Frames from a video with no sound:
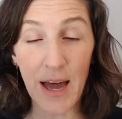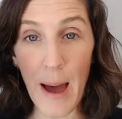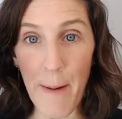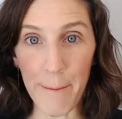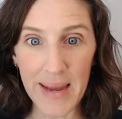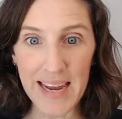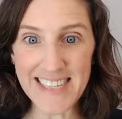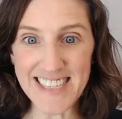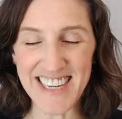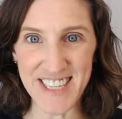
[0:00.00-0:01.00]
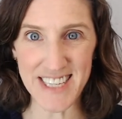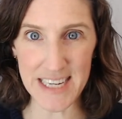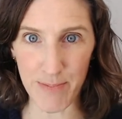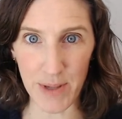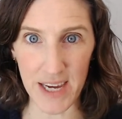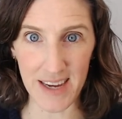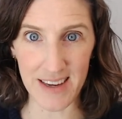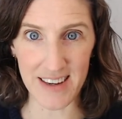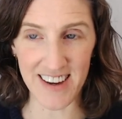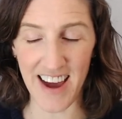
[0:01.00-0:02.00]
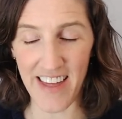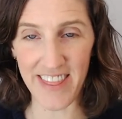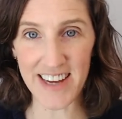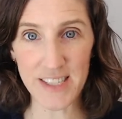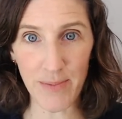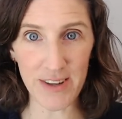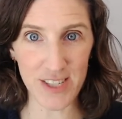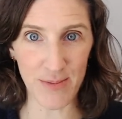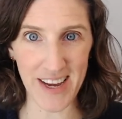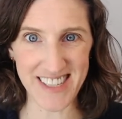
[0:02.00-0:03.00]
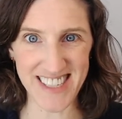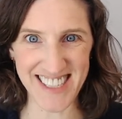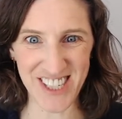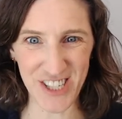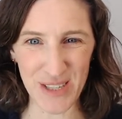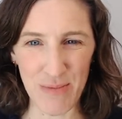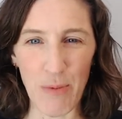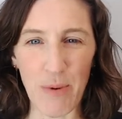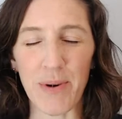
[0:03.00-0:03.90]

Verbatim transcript: Meet Sniply. And that's about to make sense in just a moment.